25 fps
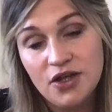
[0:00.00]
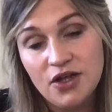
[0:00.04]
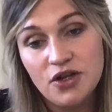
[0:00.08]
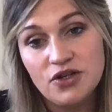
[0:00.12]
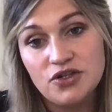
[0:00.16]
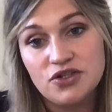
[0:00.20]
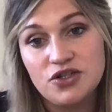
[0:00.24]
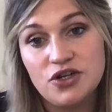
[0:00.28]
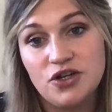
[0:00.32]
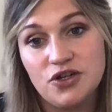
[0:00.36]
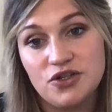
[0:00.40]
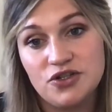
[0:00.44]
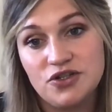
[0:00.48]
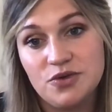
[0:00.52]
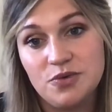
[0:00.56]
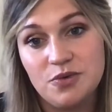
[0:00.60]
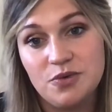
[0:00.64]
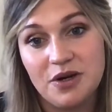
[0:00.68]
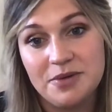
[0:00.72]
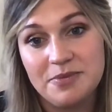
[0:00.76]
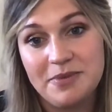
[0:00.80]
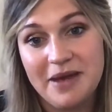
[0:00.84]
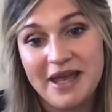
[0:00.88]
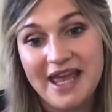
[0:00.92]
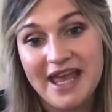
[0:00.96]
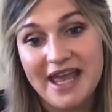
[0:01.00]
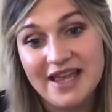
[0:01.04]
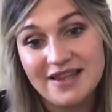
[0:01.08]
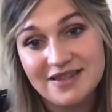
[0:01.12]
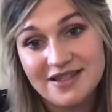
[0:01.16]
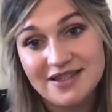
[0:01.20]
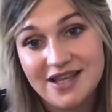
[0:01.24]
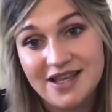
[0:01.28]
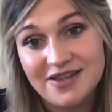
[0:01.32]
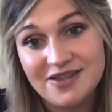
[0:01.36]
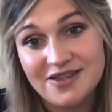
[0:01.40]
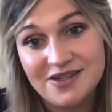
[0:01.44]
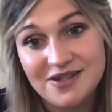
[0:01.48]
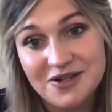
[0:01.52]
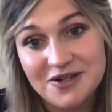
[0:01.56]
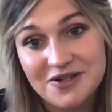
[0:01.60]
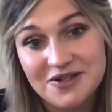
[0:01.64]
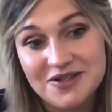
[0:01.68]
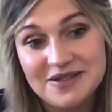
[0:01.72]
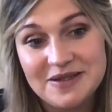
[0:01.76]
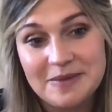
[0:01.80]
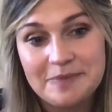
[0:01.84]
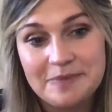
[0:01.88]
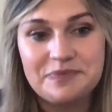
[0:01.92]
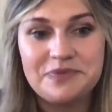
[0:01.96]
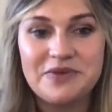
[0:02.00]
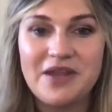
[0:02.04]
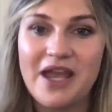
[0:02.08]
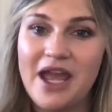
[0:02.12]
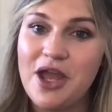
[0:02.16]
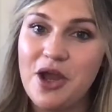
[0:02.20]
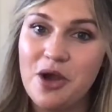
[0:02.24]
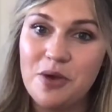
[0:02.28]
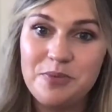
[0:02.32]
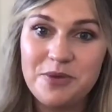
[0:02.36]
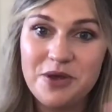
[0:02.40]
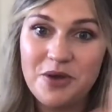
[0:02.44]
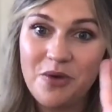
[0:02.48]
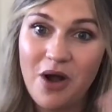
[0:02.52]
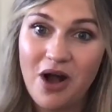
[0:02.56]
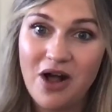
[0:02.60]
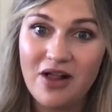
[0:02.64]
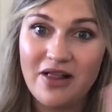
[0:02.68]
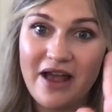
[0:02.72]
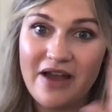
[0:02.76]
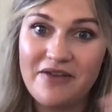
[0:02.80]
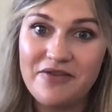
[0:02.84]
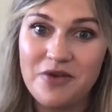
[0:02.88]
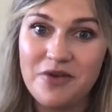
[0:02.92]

turn toward my ancestors. I hope you all have a